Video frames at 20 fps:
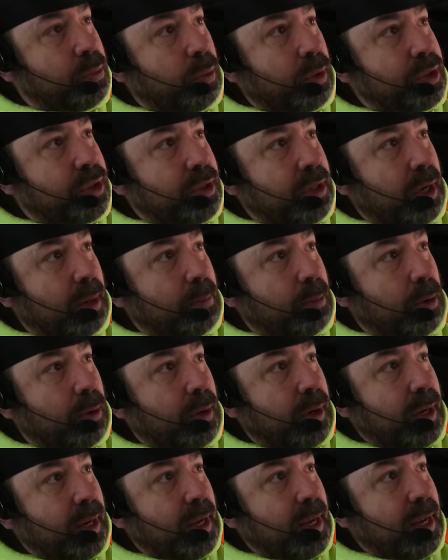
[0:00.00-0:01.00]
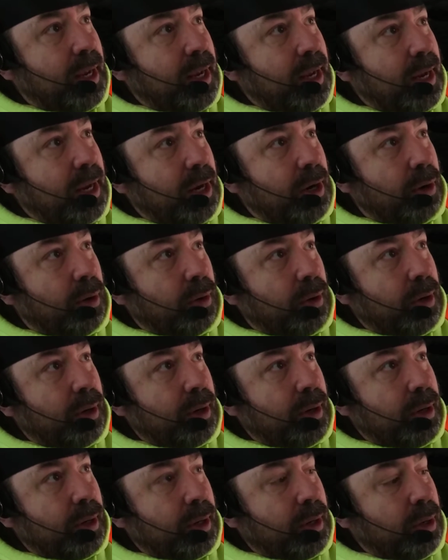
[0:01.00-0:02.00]
which number here
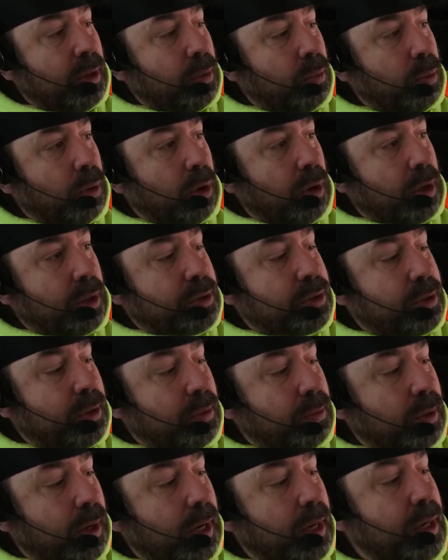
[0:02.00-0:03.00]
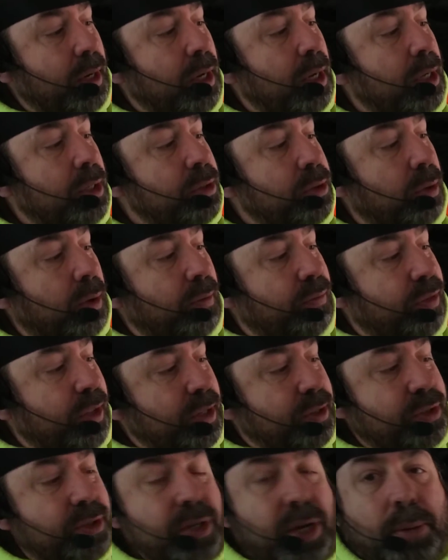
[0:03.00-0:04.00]
works, right? So if
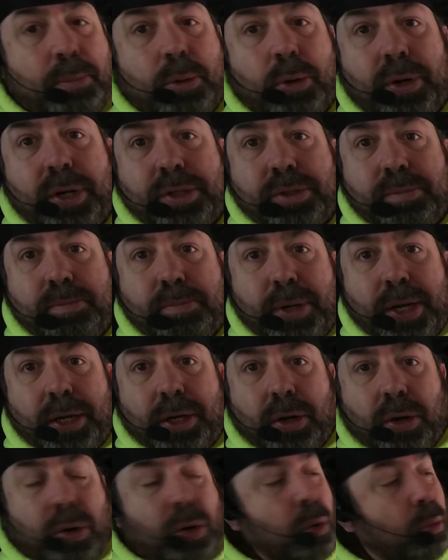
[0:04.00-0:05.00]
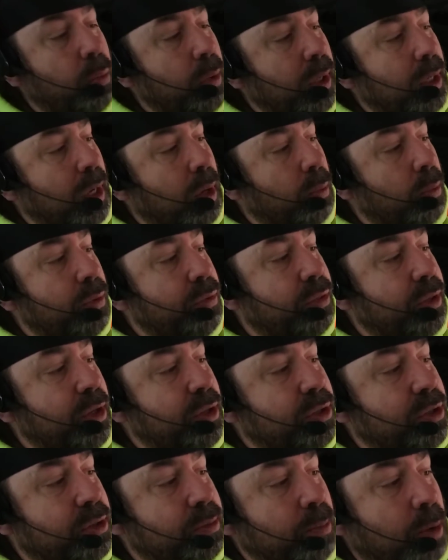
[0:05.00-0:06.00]
this number is bigger, we go with the
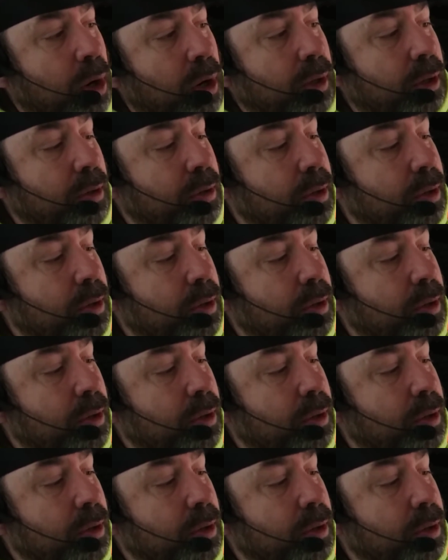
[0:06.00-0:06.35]
smaller